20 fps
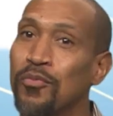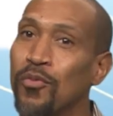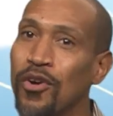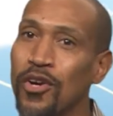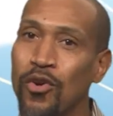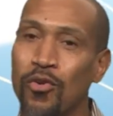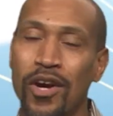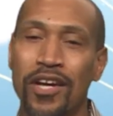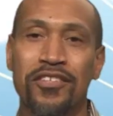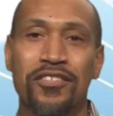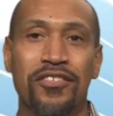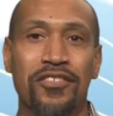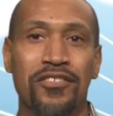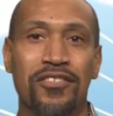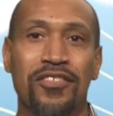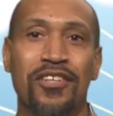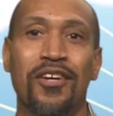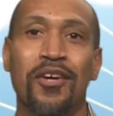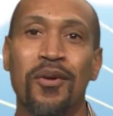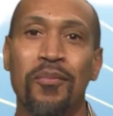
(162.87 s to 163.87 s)
more questions.
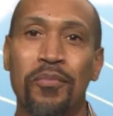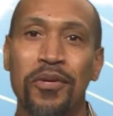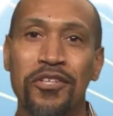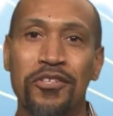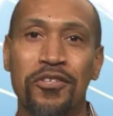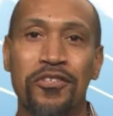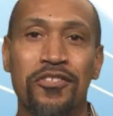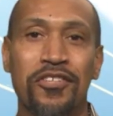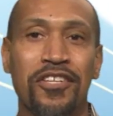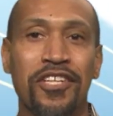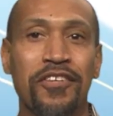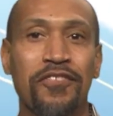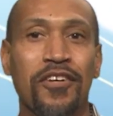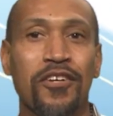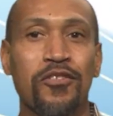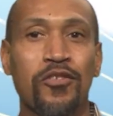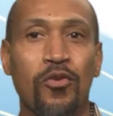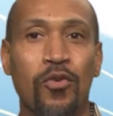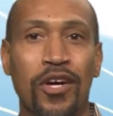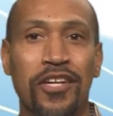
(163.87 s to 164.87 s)
Be sure to leave
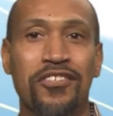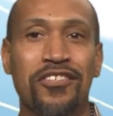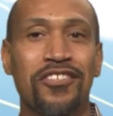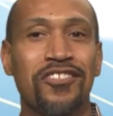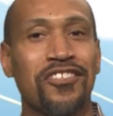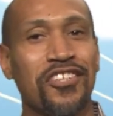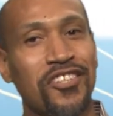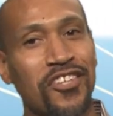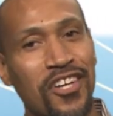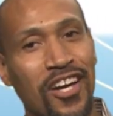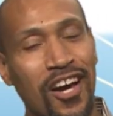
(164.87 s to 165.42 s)
those questions in your